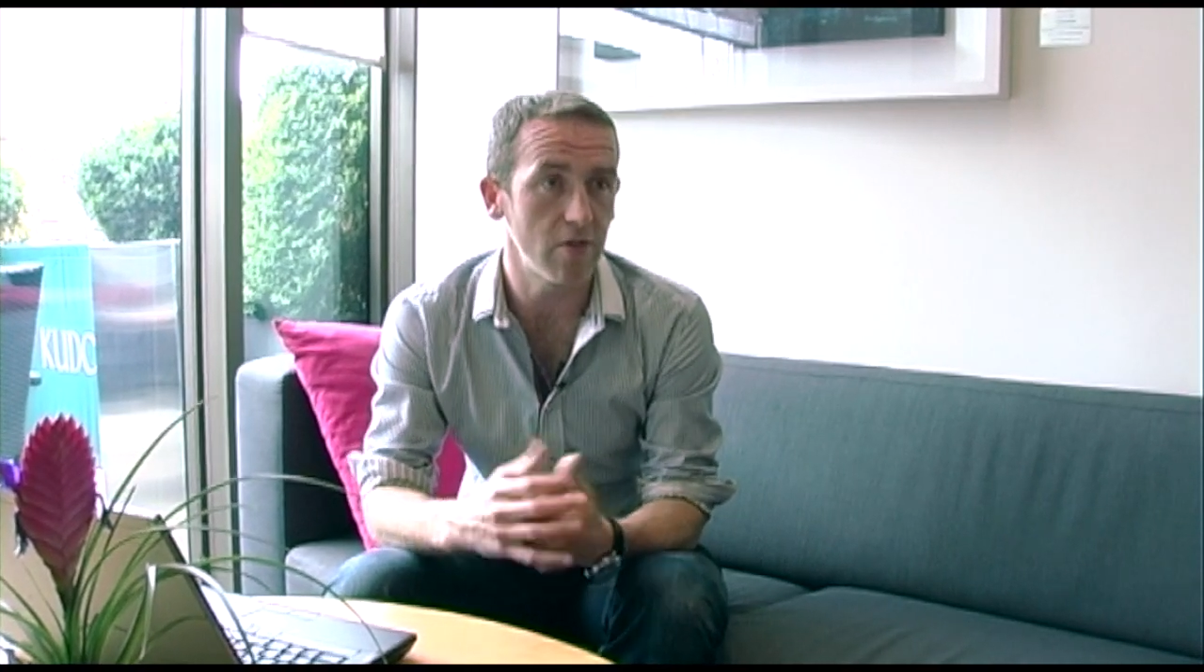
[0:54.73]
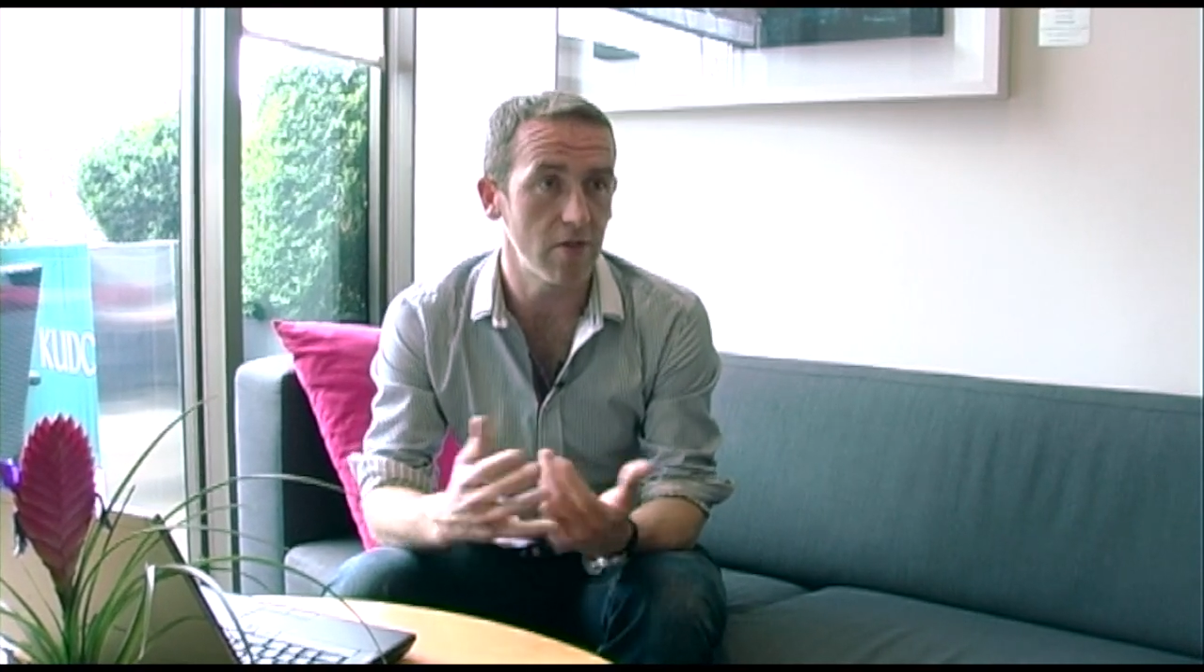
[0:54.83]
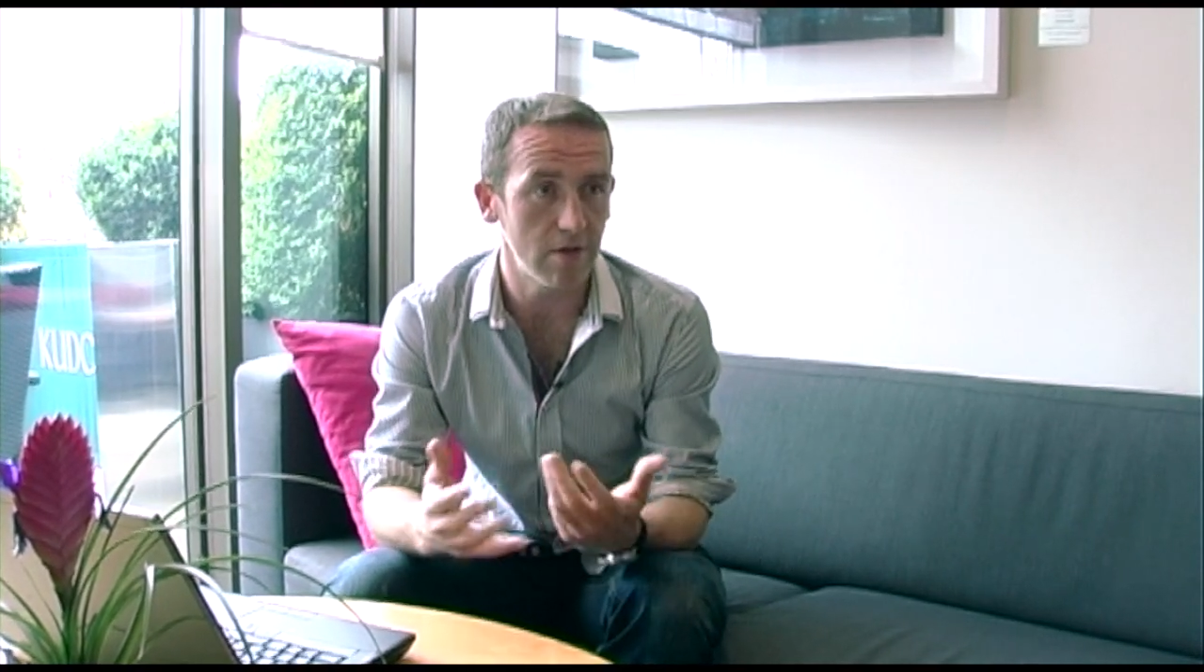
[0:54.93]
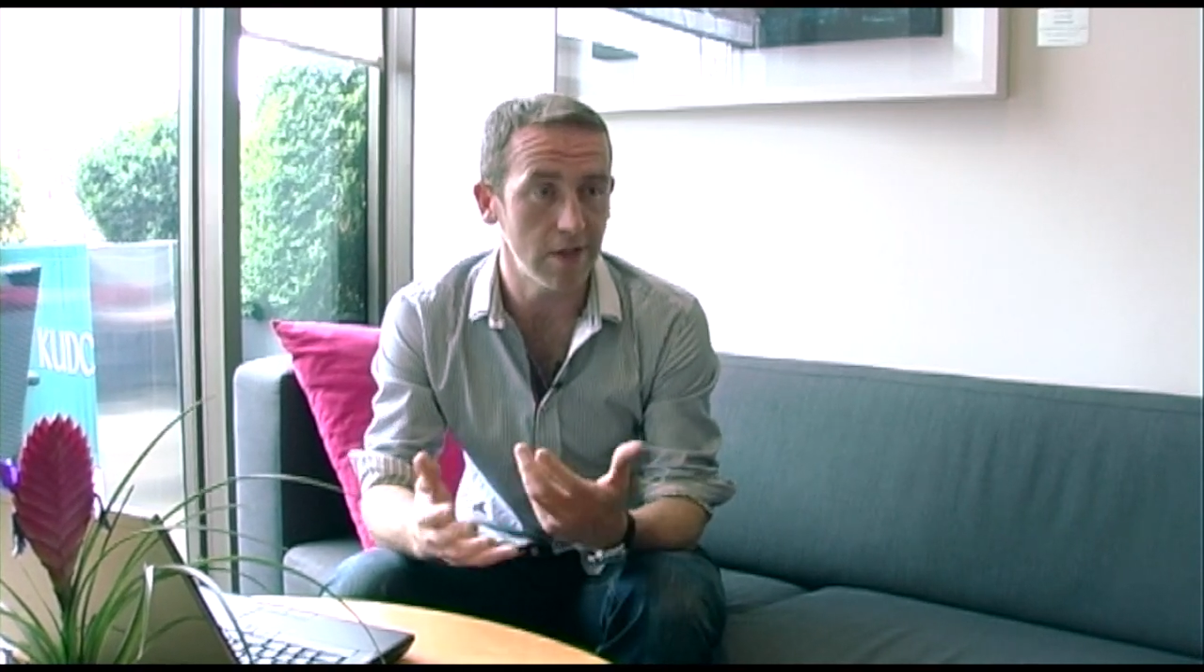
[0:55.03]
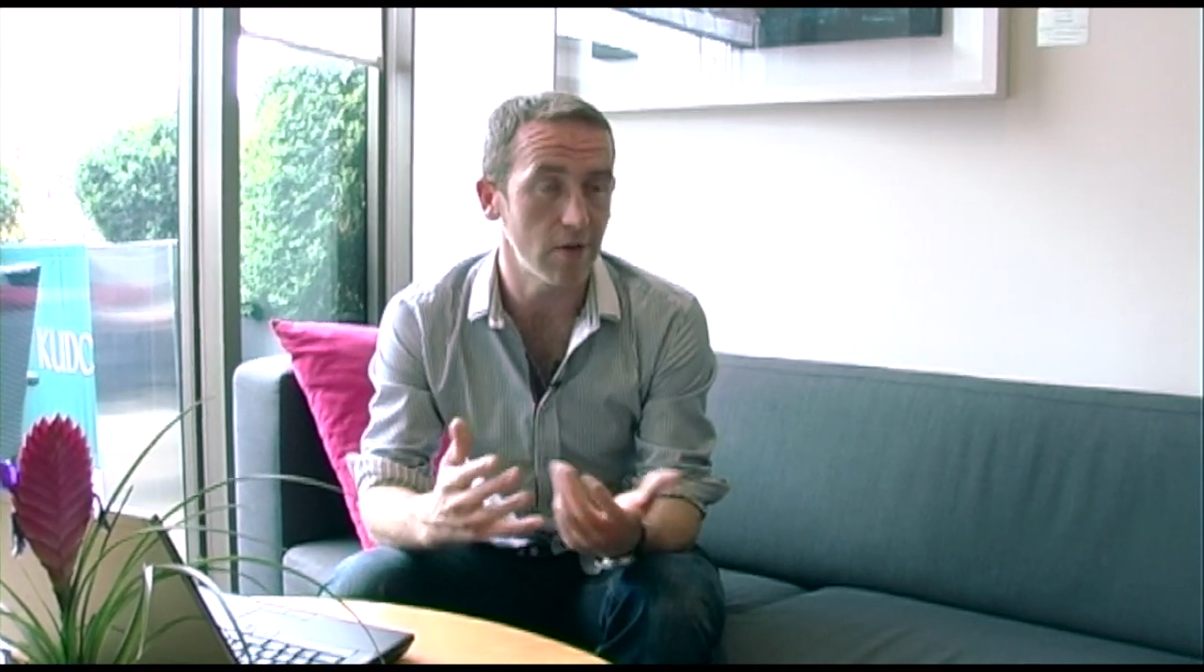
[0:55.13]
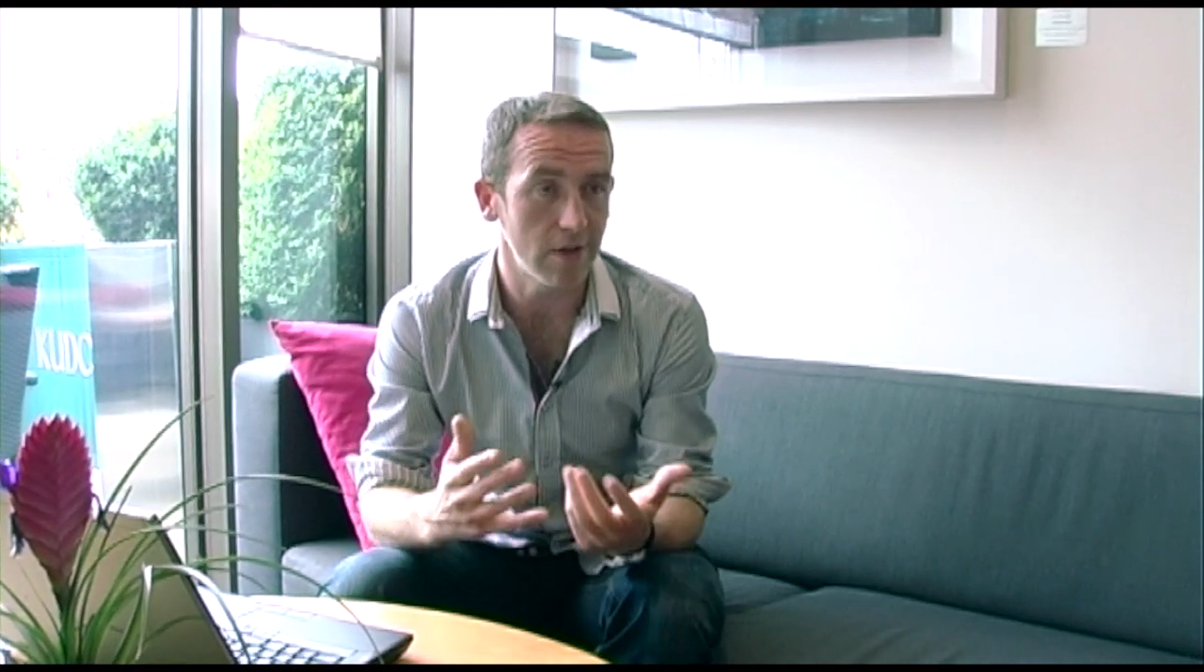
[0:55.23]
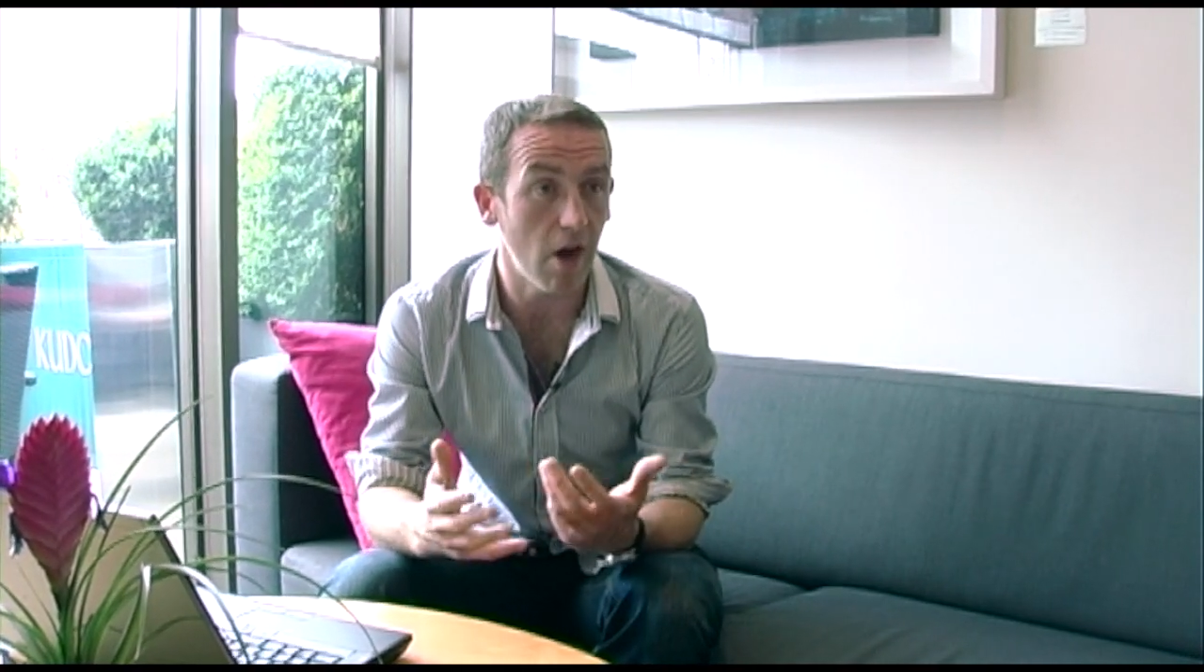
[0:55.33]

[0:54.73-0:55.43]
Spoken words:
is an